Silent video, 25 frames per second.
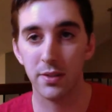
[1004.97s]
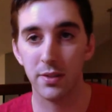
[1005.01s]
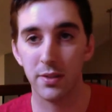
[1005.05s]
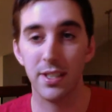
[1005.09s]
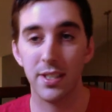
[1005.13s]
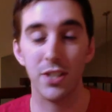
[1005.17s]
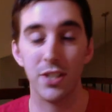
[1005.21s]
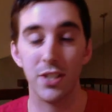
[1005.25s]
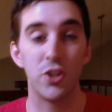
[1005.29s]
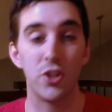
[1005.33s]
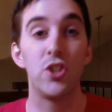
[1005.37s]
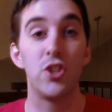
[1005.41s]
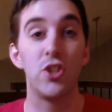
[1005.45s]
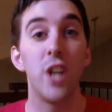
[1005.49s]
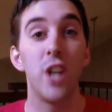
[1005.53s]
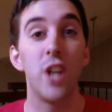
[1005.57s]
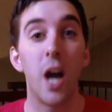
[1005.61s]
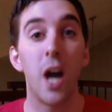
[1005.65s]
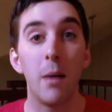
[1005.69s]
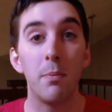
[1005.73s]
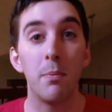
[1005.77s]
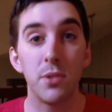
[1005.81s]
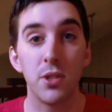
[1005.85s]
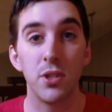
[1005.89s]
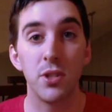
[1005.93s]
that
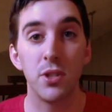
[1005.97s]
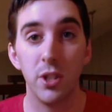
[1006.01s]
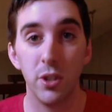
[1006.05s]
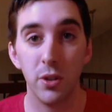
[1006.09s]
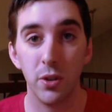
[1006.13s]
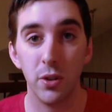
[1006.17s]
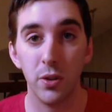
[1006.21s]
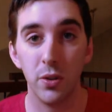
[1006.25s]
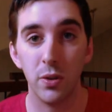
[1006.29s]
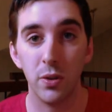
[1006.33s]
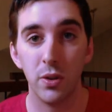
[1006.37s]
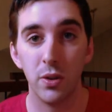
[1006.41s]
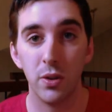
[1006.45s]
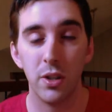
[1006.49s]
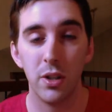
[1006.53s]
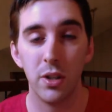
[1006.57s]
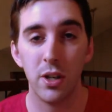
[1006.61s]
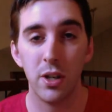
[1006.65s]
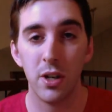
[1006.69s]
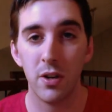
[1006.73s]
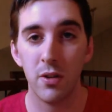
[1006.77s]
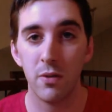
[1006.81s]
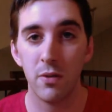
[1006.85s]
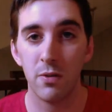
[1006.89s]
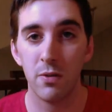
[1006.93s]
stops you
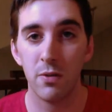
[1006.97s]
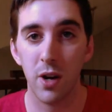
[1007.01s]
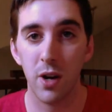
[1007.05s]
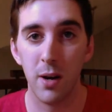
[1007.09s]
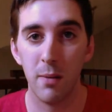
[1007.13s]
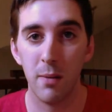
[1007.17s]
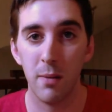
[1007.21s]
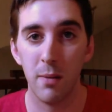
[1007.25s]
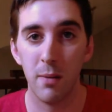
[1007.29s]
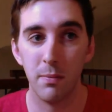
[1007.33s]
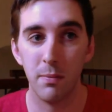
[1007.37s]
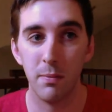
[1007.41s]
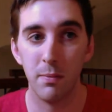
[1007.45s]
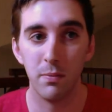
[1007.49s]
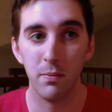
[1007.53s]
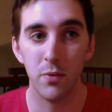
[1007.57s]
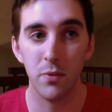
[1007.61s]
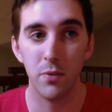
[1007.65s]
from